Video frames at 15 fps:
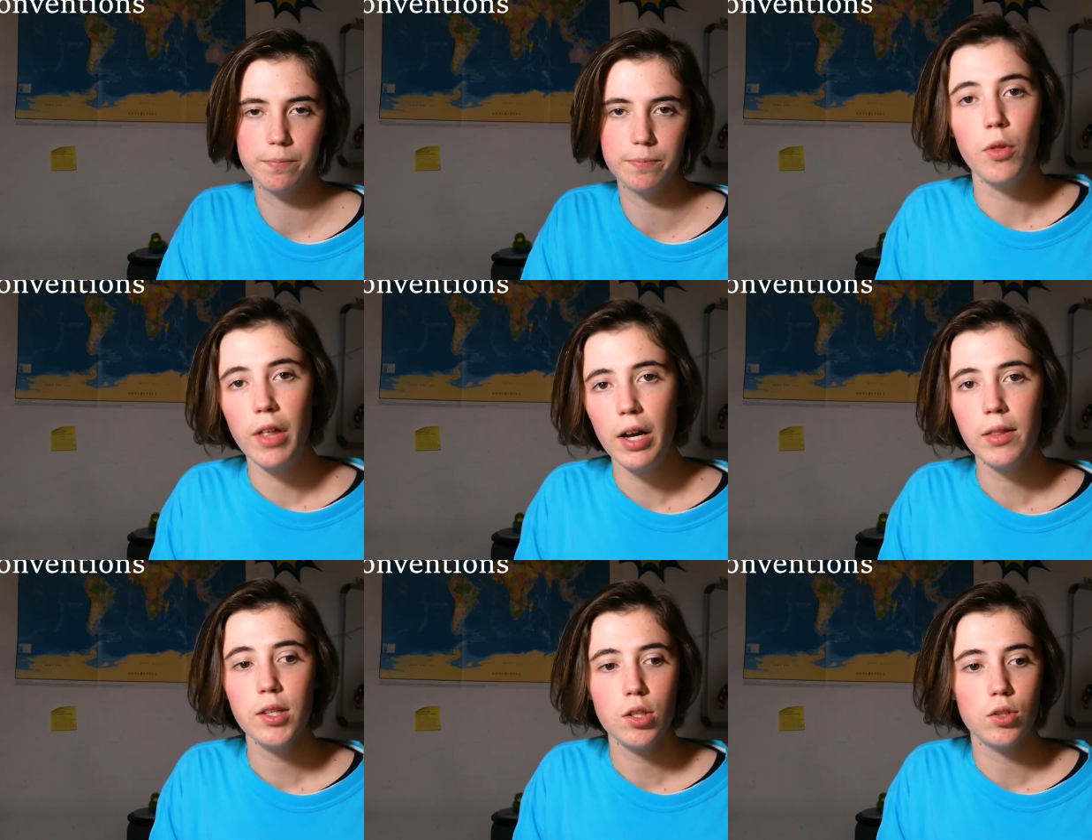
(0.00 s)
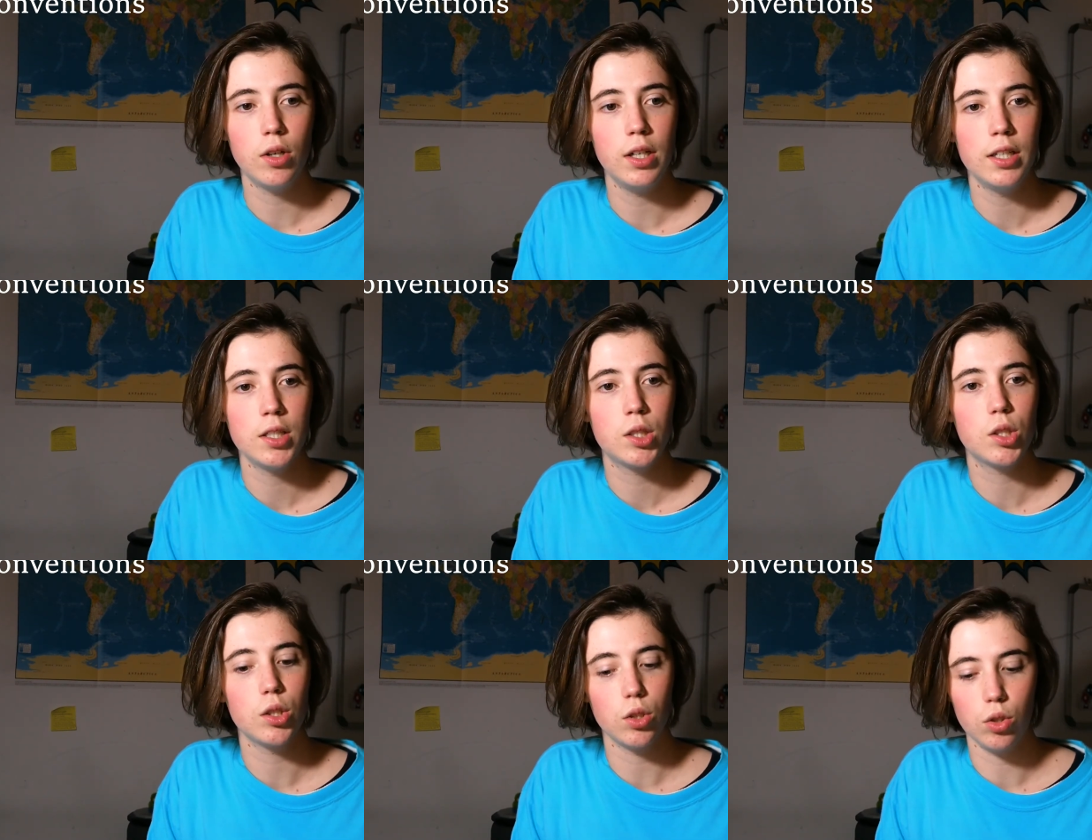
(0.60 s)
Without this
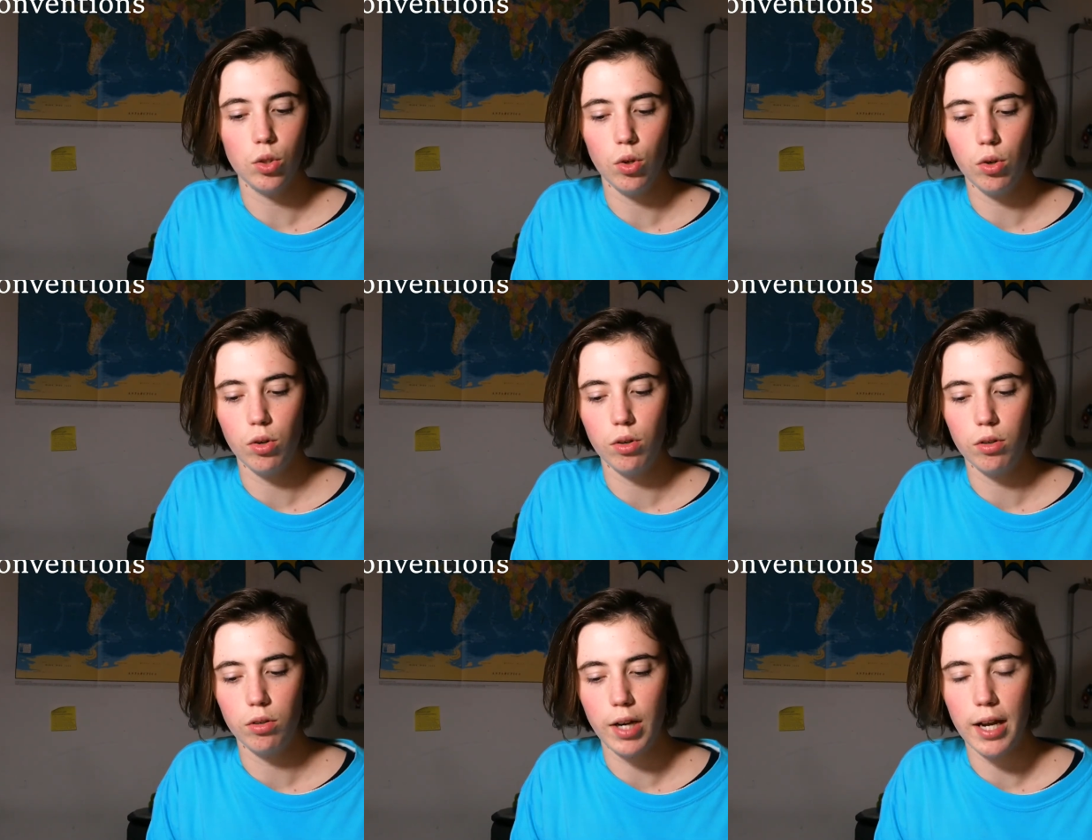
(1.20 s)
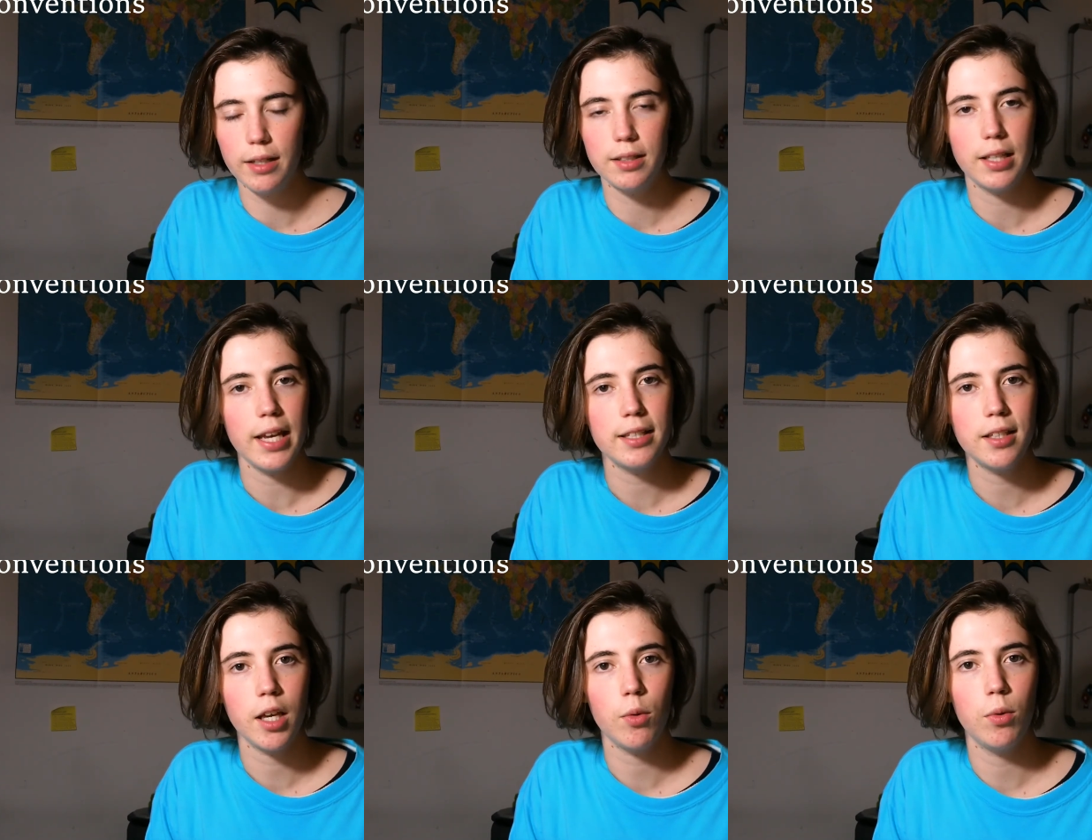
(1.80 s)
knowledge, your
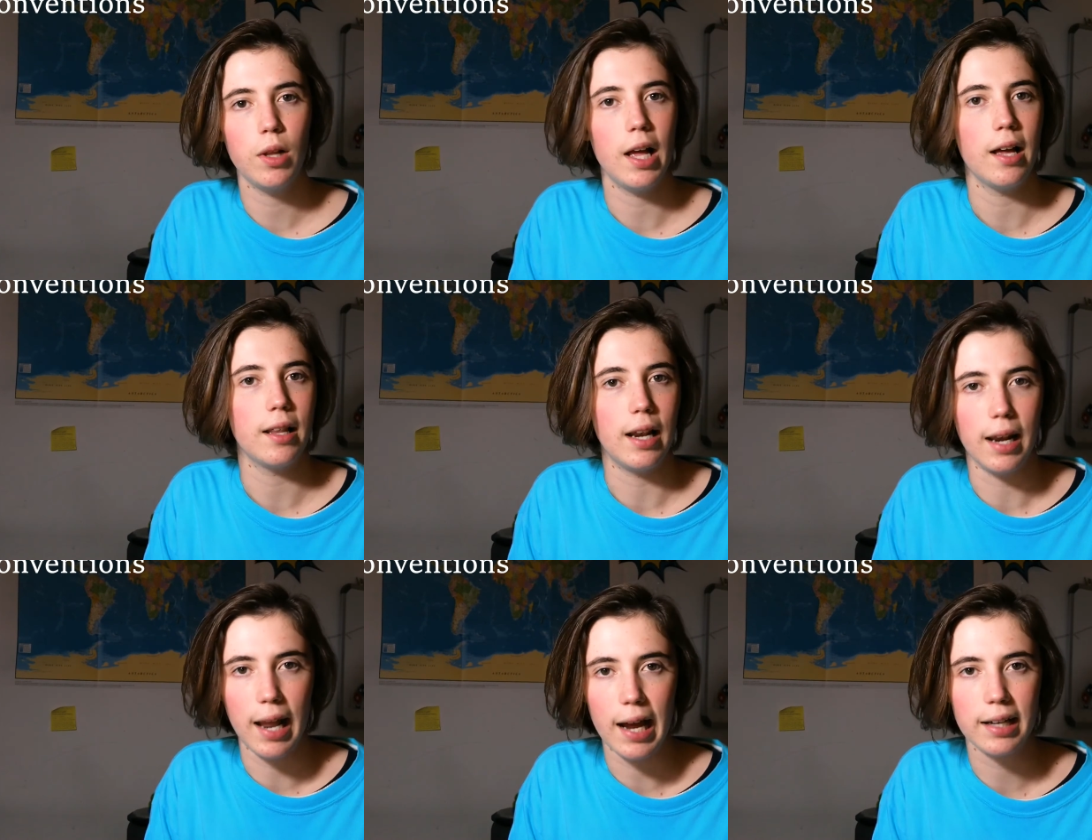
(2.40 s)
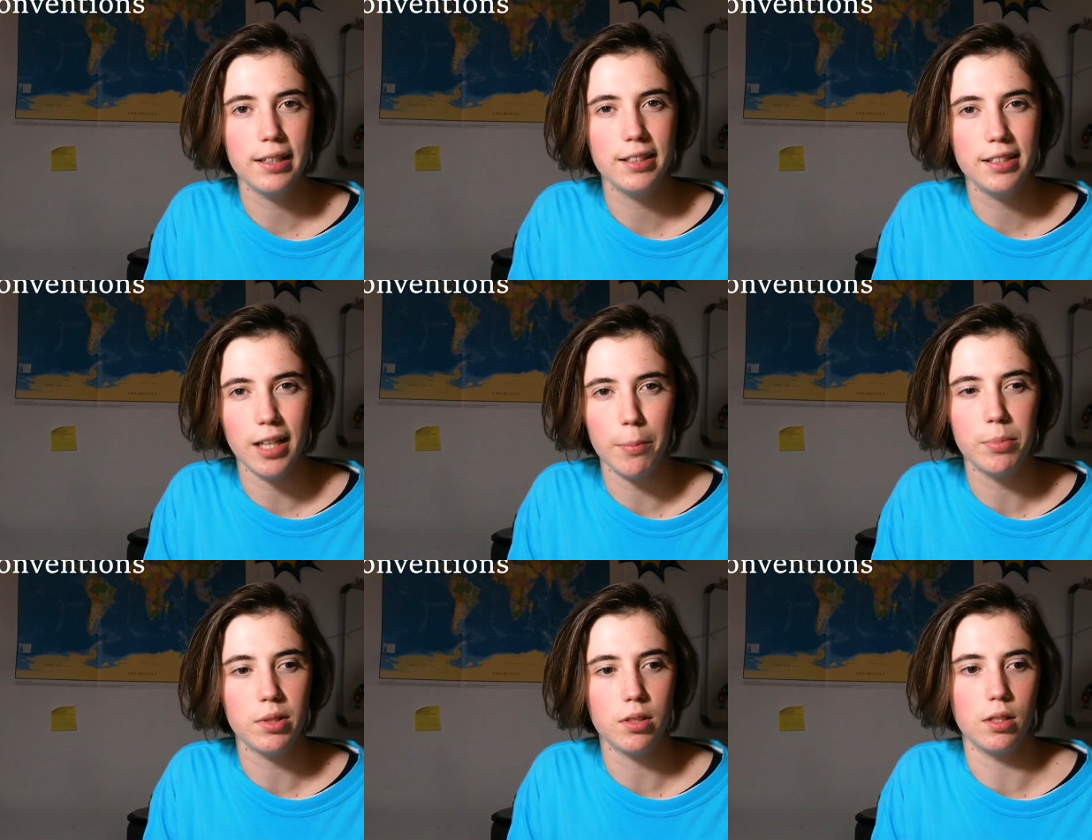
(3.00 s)
essay will lack
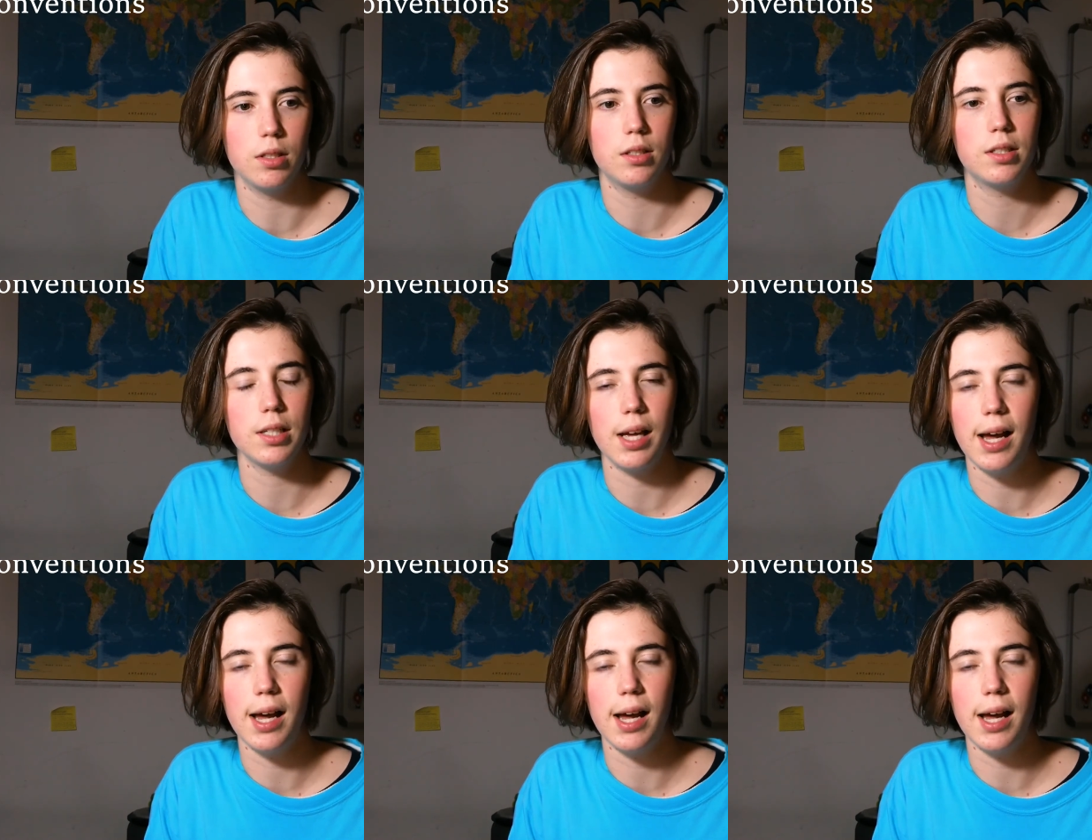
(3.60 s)
substance,